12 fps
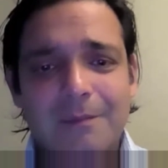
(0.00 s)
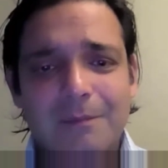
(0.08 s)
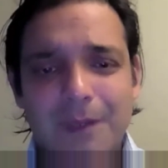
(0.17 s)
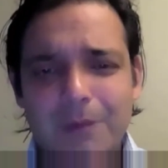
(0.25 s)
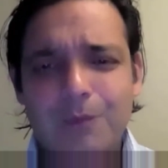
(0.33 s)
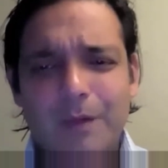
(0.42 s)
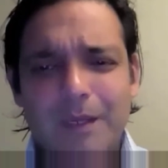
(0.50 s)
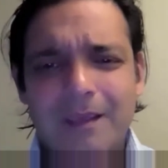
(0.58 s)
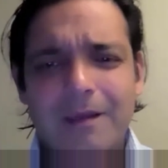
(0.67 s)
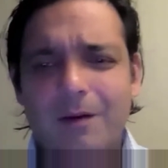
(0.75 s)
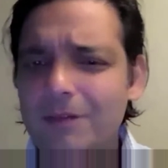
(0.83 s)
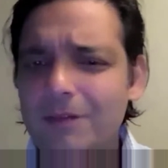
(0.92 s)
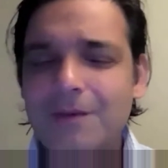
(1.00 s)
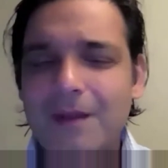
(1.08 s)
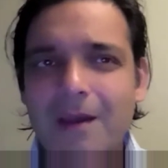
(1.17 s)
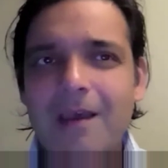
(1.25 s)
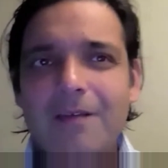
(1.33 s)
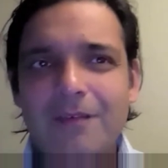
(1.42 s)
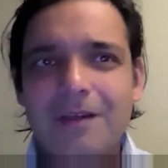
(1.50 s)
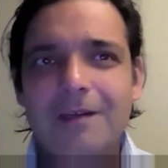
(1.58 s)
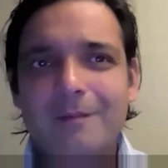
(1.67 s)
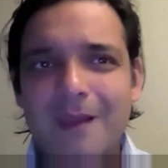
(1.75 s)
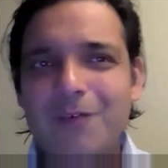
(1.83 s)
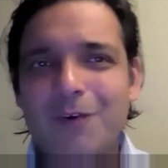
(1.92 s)
But we also now have
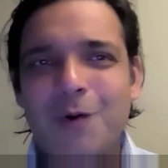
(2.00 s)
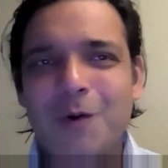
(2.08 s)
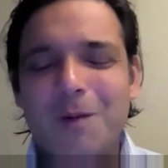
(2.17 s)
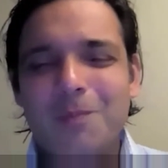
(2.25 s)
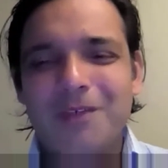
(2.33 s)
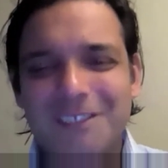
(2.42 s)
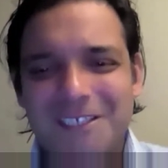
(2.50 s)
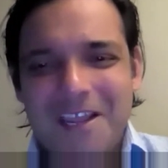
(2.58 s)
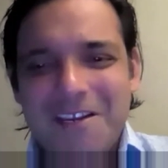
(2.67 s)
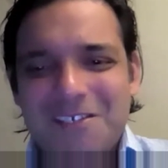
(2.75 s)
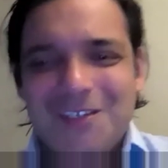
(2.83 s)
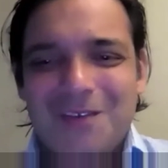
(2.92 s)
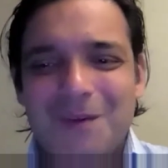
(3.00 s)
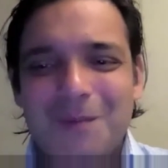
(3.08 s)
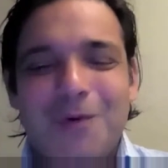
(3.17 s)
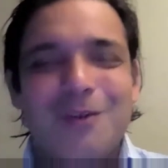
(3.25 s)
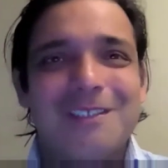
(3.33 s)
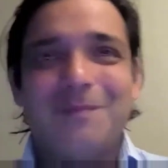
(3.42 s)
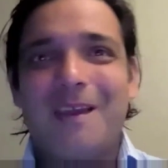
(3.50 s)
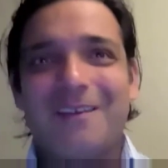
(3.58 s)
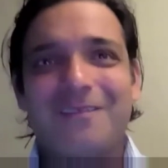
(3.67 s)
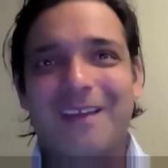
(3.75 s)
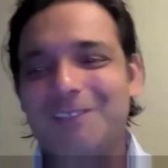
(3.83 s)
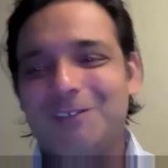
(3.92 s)
an ever-growing appreciation of the importance of
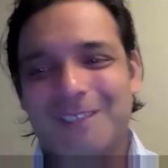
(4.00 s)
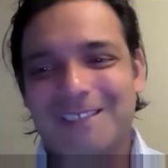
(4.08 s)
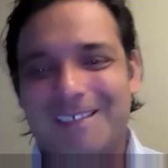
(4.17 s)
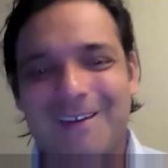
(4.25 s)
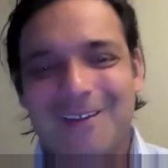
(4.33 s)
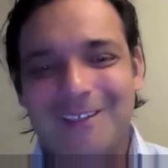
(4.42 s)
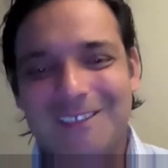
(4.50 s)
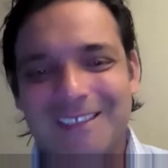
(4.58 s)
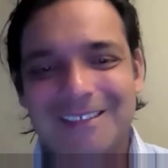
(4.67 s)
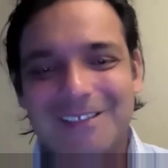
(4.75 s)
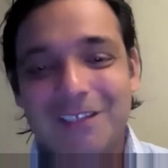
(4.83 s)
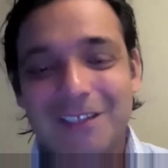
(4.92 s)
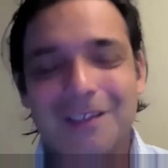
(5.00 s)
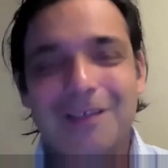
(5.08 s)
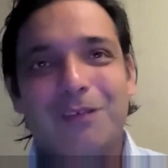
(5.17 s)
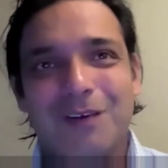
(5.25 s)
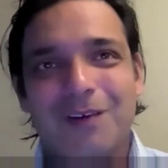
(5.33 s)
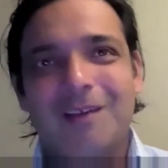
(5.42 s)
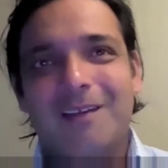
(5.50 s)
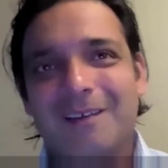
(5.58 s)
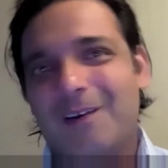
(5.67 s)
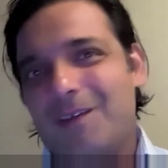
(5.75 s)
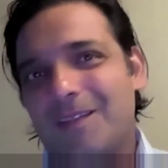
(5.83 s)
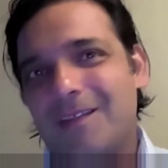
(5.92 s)
manufacturing technologies to deliver
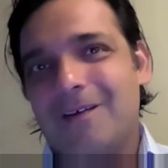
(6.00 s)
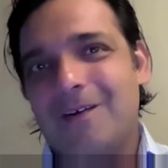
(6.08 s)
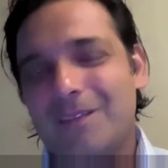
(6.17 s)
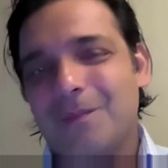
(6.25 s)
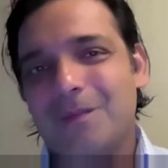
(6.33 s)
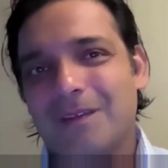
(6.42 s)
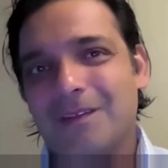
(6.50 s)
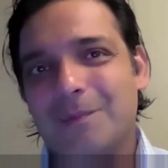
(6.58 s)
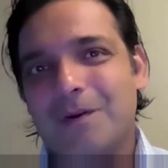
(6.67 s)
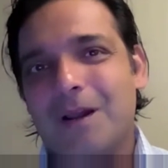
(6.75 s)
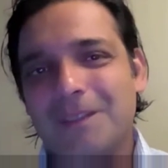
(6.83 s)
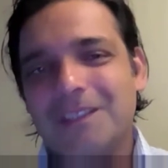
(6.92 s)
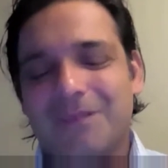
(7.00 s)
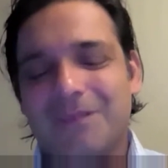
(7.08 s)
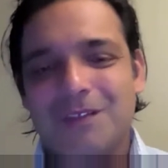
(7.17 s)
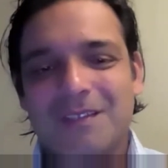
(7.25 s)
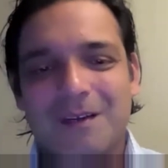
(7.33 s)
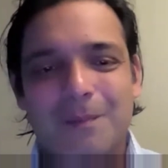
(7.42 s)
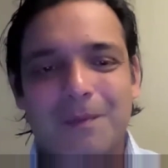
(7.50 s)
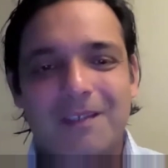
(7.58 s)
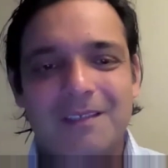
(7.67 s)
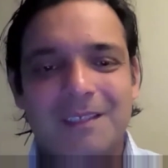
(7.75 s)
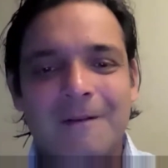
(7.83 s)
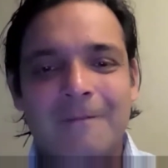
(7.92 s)
on the promise of those therapies.
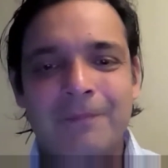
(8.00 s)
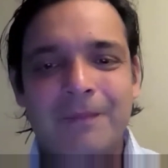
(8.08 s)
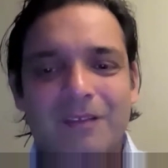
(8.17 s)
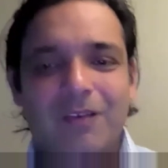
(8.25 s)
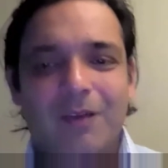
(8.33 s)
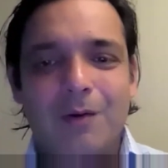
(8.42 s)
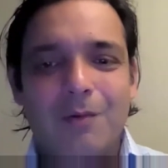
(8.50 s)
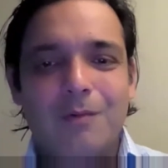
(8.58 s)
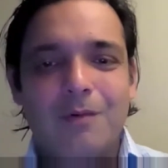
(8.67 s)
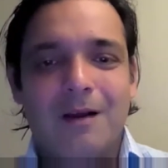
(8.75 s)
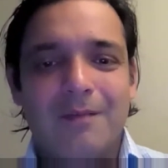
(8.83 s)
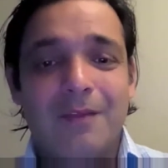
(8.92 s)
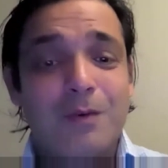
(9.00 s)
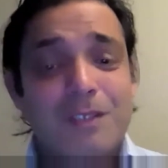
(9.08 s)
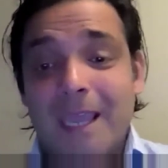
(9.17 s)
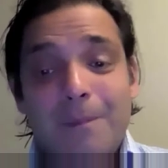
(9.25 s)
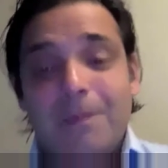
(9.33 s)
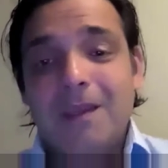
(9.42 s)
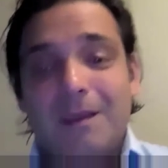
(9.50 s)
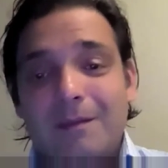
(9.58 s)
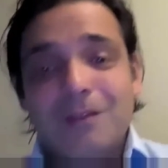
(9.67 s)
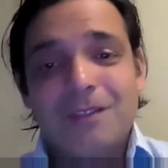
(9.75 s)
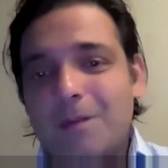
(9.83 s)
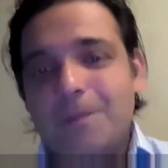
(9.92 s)
So those
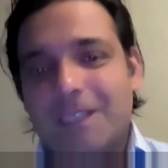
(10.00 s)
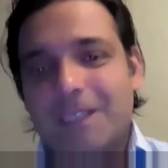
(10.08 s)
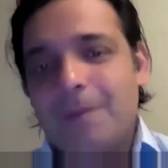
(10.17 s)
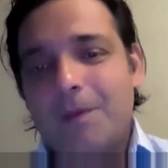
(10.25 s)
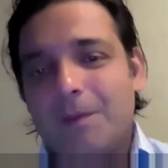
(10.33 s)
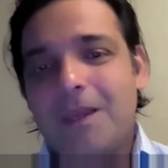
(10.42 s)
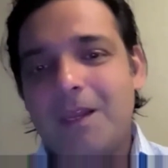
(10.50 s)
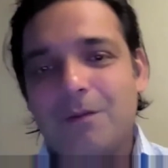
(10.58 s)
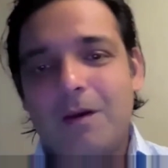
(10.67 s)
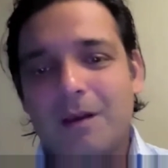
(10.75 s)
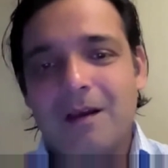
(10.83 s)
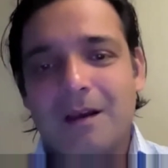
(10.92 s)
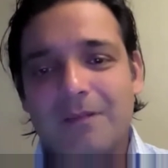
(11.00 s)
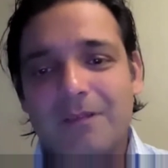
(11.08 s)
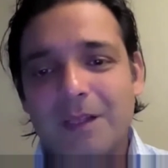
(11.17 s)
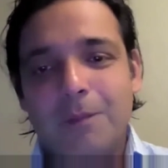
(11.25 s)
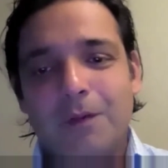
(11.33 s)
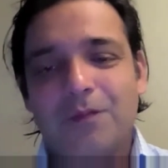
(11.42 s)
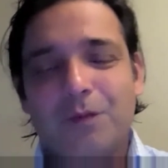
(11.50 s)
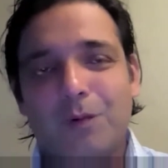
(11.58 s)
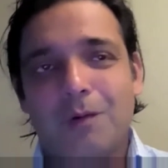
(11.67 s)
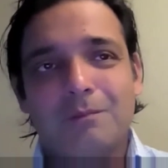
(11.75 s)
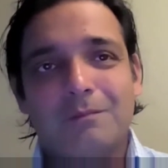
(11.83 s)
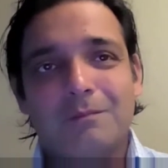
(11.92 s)
therapies can't be made available
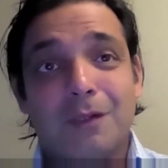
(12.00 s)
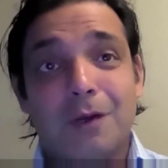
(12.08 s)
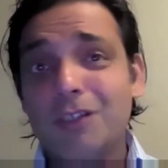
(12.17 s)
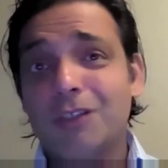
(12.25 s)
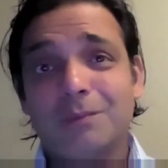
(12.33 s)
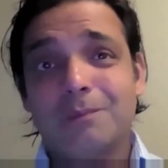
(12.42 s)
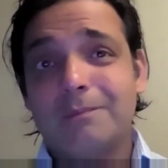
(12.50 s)
for large,